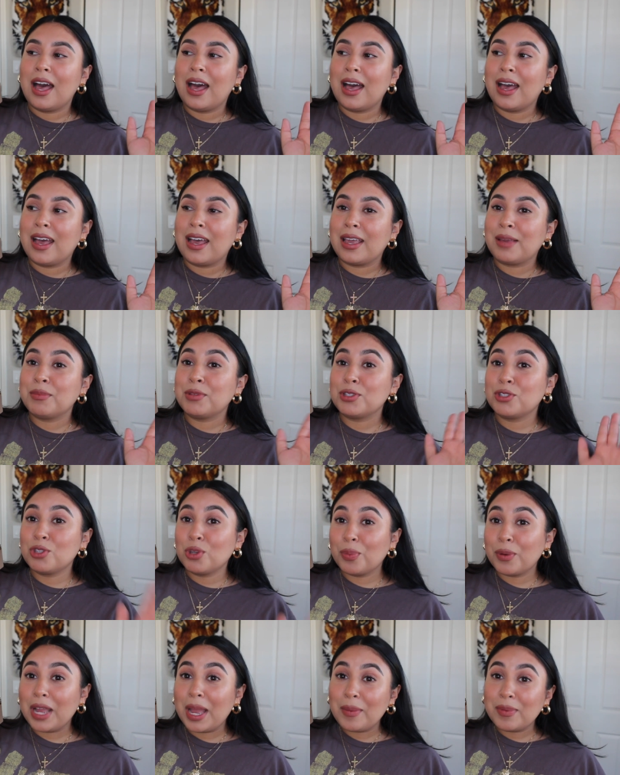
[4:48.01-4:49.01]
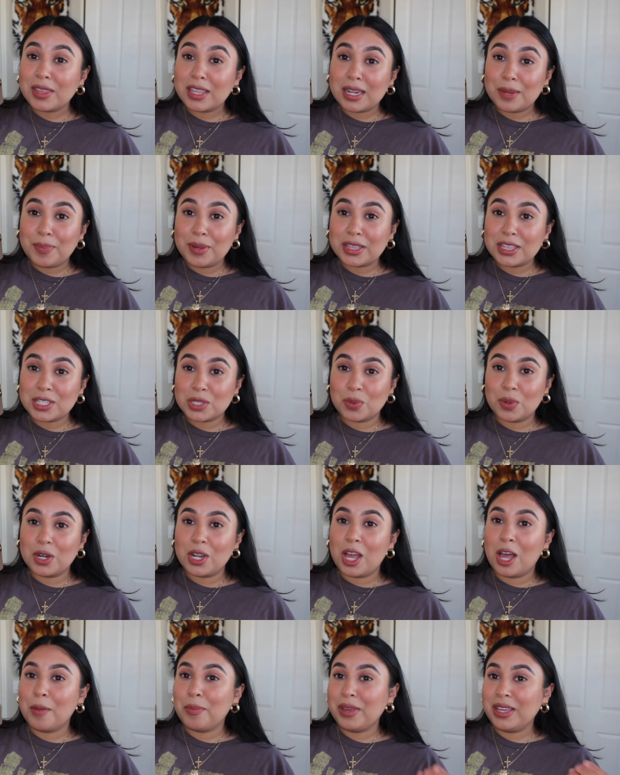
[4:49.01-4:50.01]
I'm super happy that I picked this one
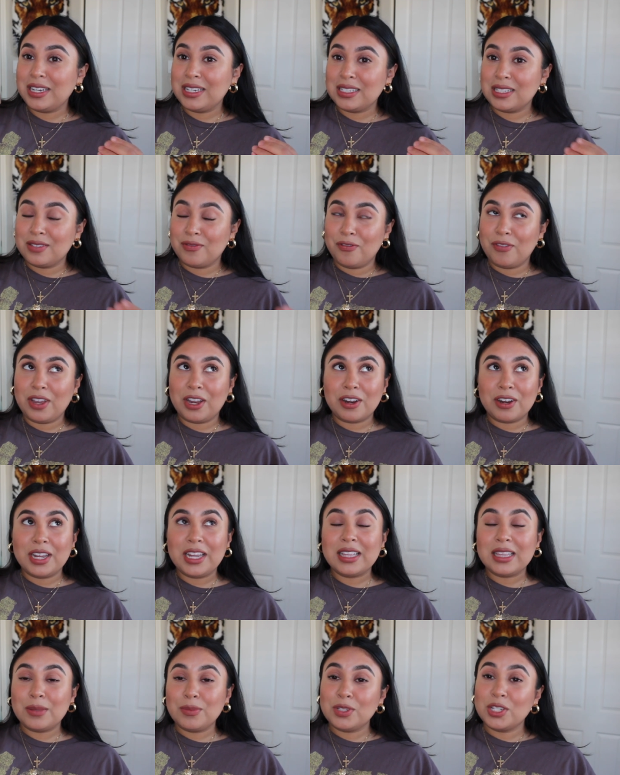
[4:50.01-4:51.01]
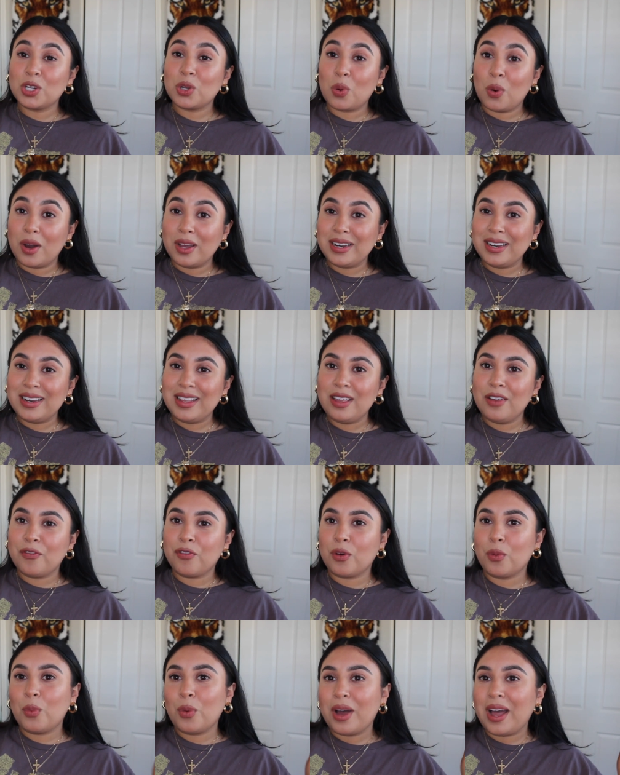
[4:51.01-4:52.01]
up. It is very limited quantity
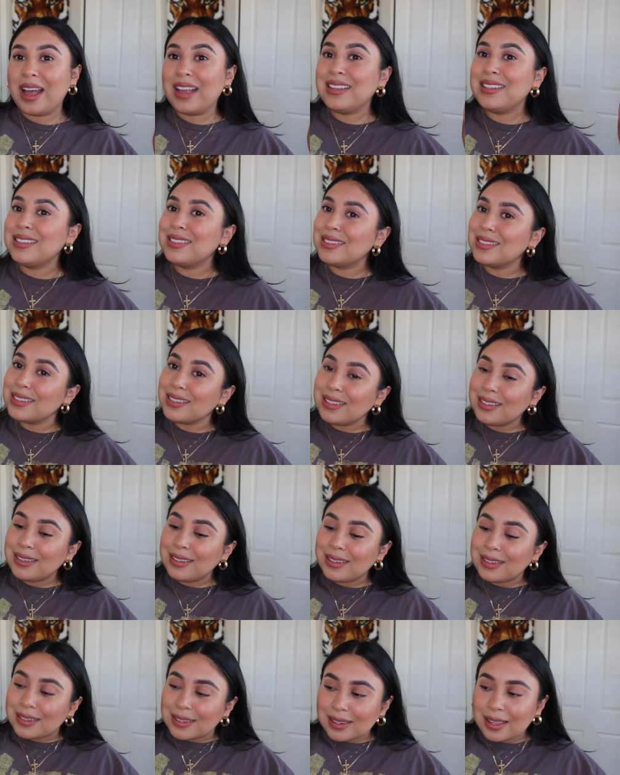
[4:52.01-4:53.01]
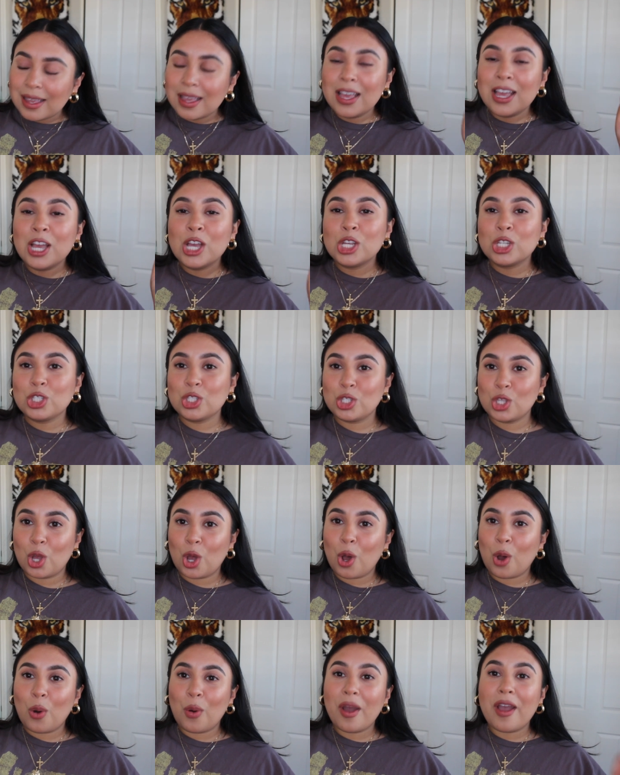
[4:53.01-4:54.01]
from what I've seen.
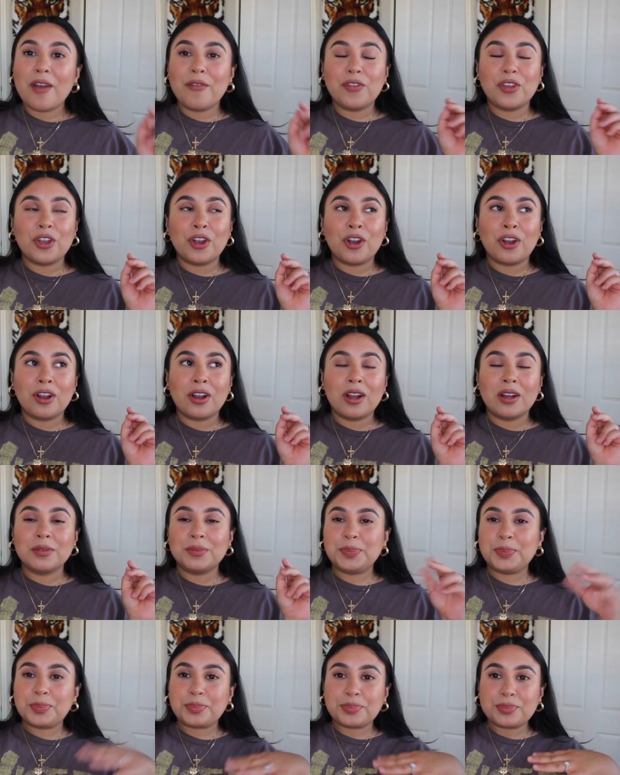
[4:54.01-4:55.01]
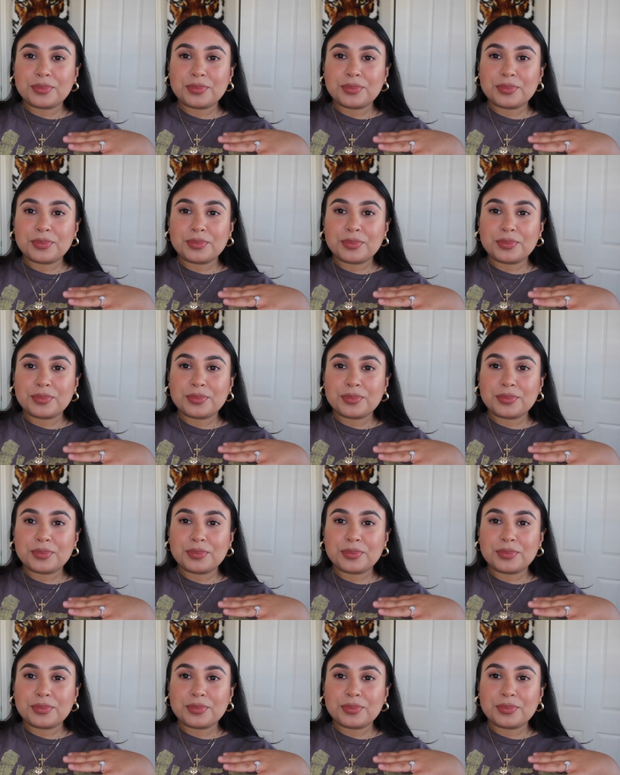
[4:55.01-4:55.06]
So if you're